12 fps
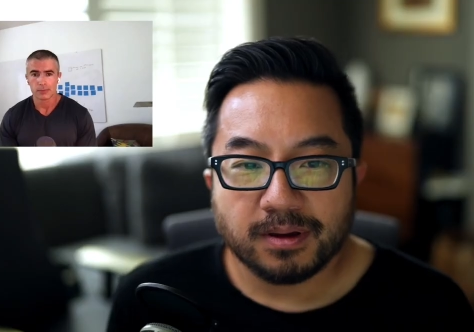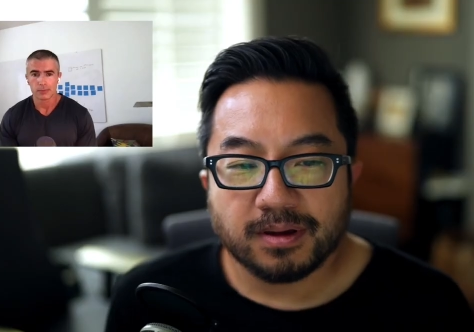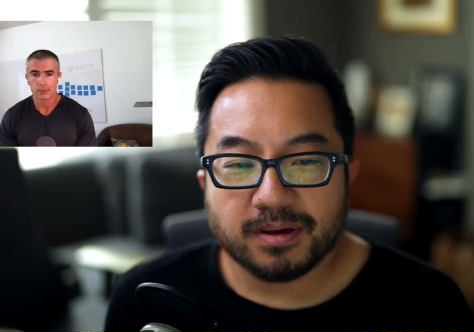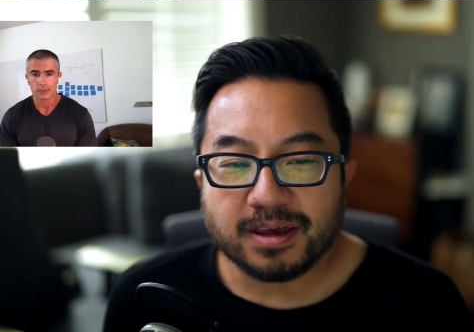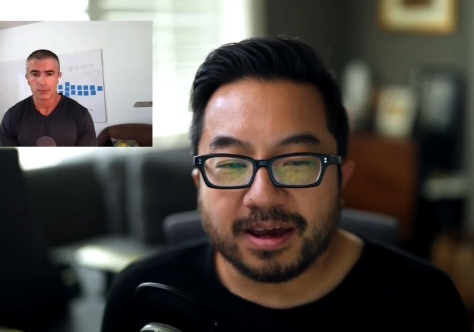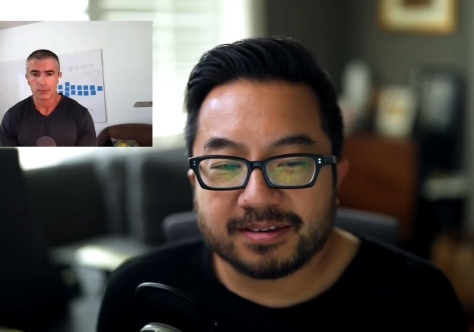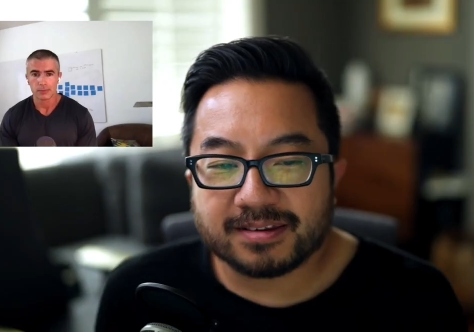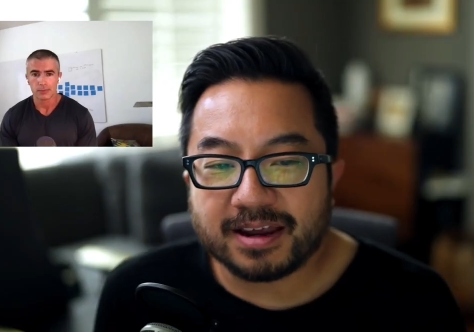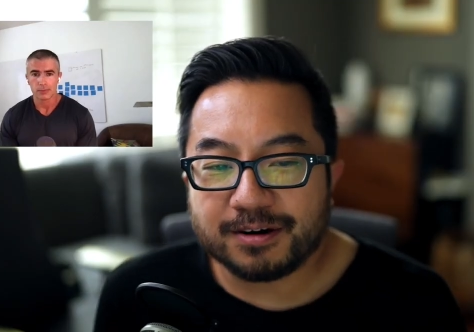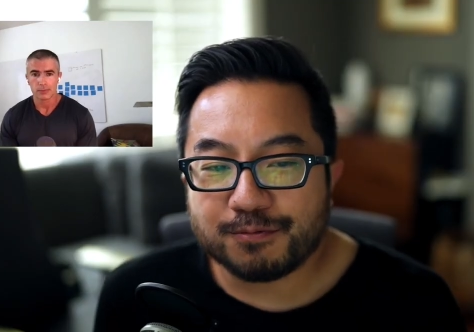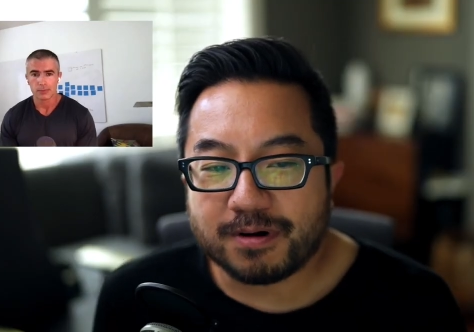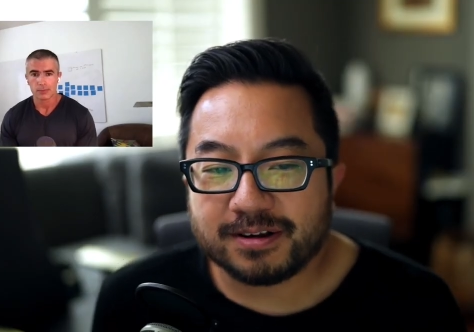Speaker 1: Yeah, it's
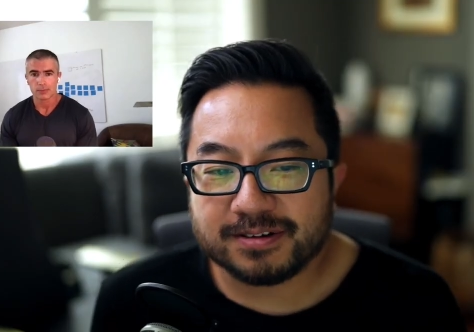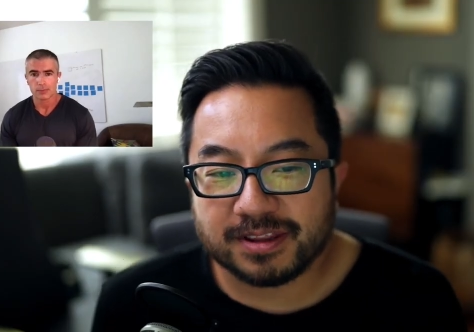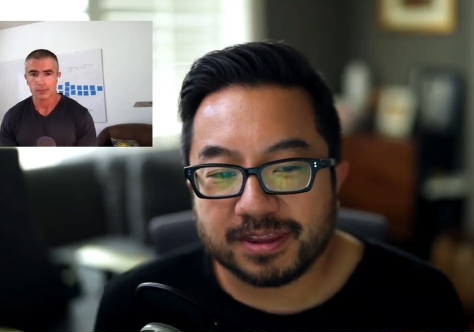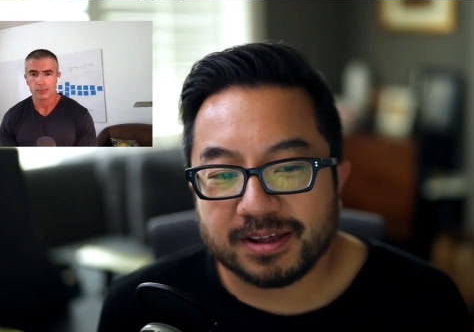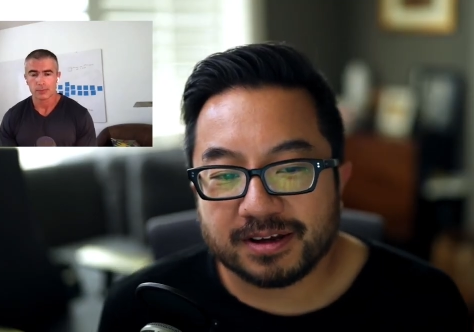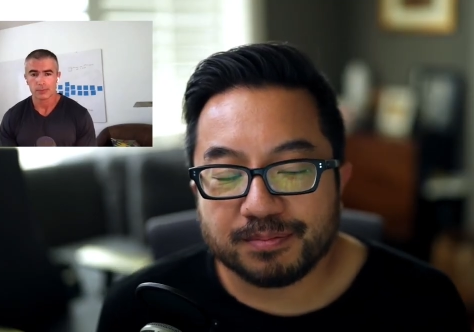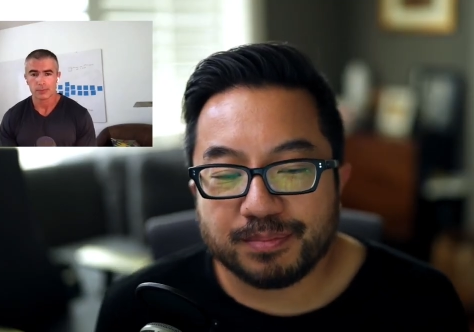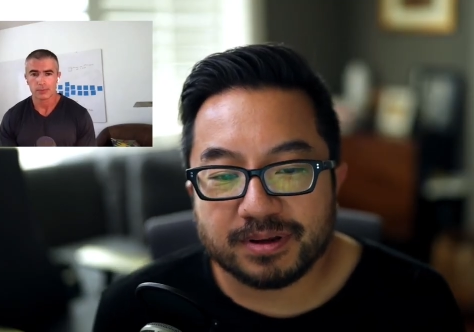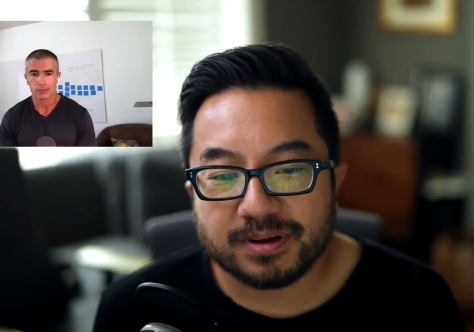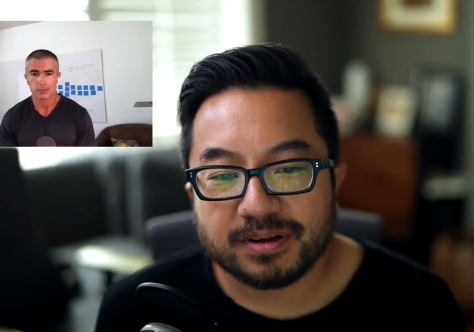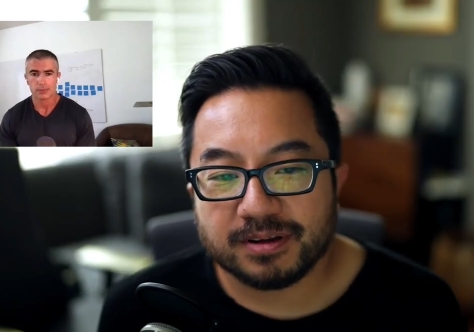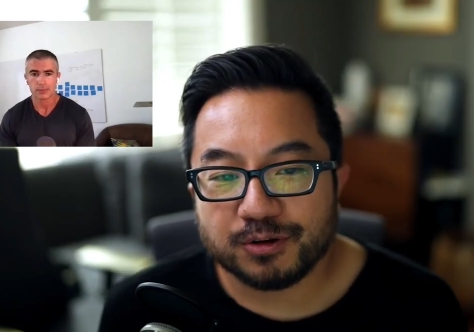kind of wild to think,
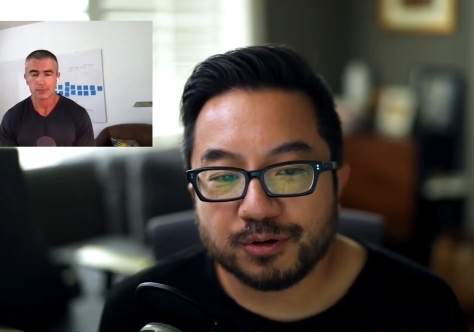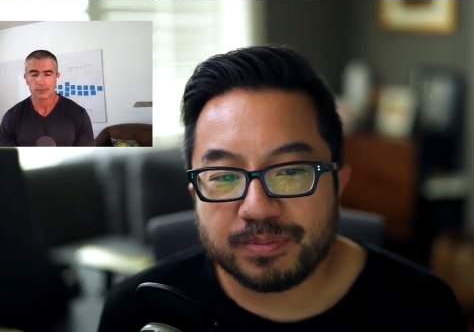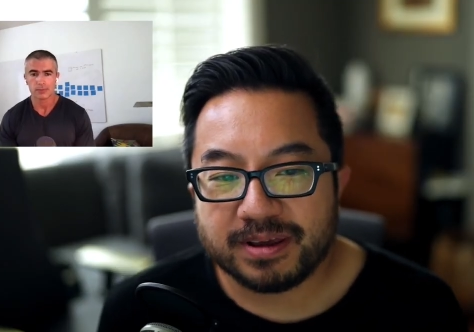but you know,